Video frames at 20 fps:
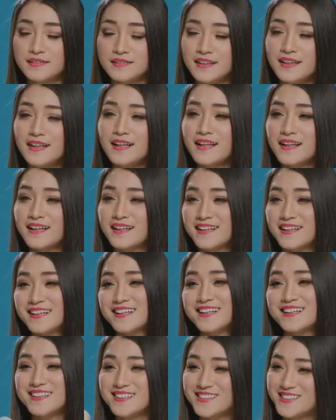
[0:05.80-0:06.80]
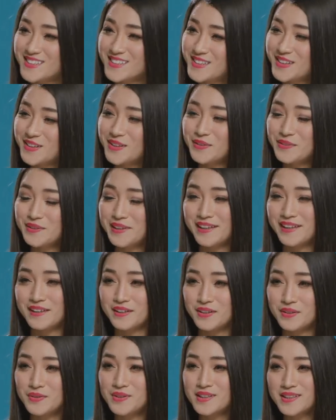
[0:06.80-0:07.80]
you're new here, don't forget to
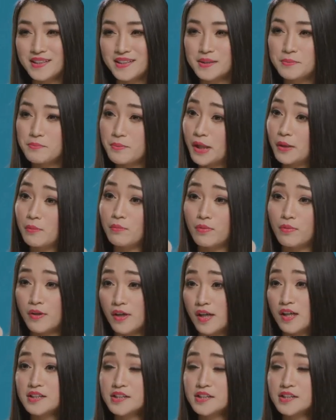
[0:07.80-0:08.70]
hit that subscribe button